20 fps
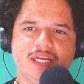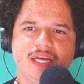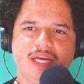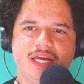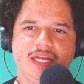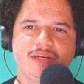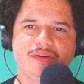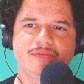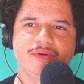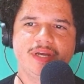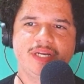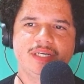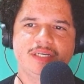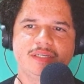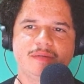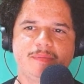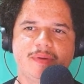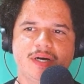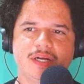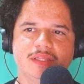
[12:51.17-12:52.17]
and grated
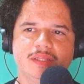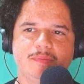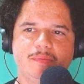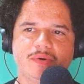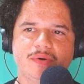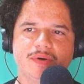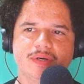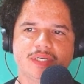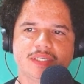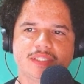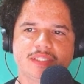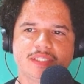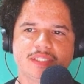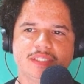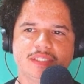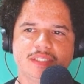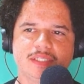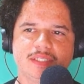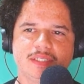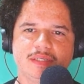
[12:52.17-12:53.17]
upon the
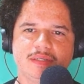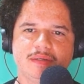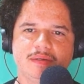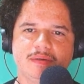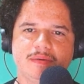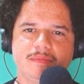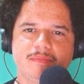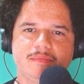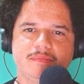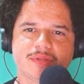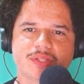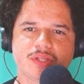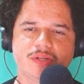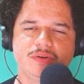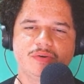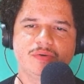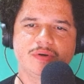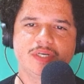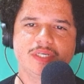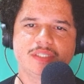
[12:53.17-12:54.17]
boards. But the
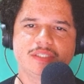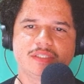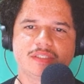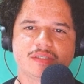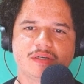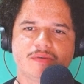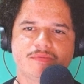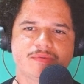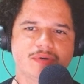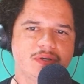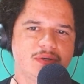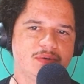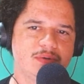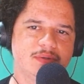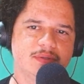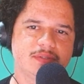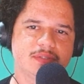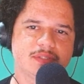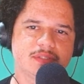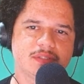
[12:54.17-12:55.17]
noise
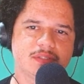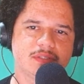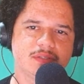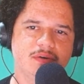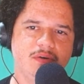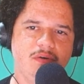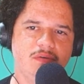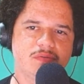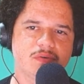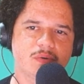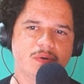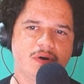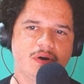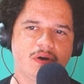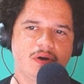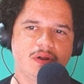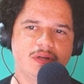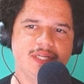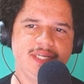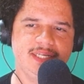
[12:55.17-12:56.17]
arose over
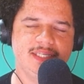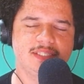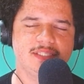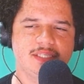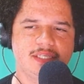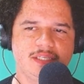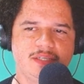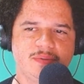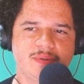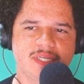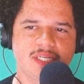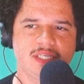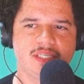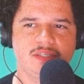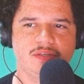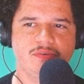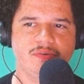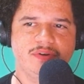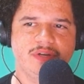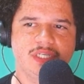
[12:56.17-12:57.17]
all and continually
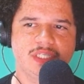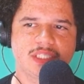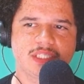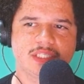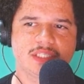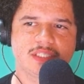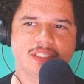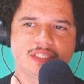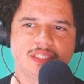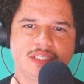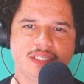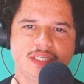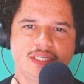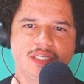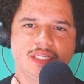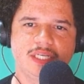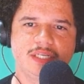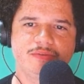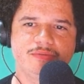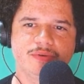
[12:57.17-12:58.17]
increased.
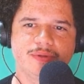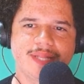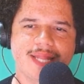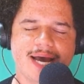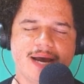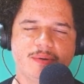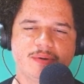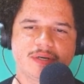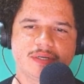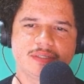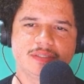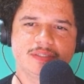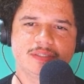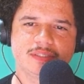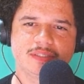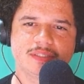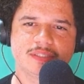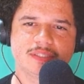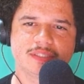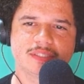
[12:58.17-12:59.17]
It grew louder,
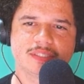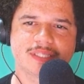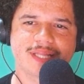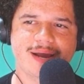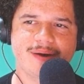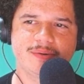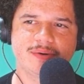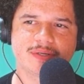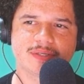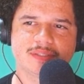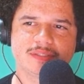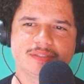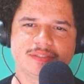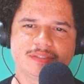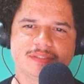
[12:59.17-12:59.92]
louder,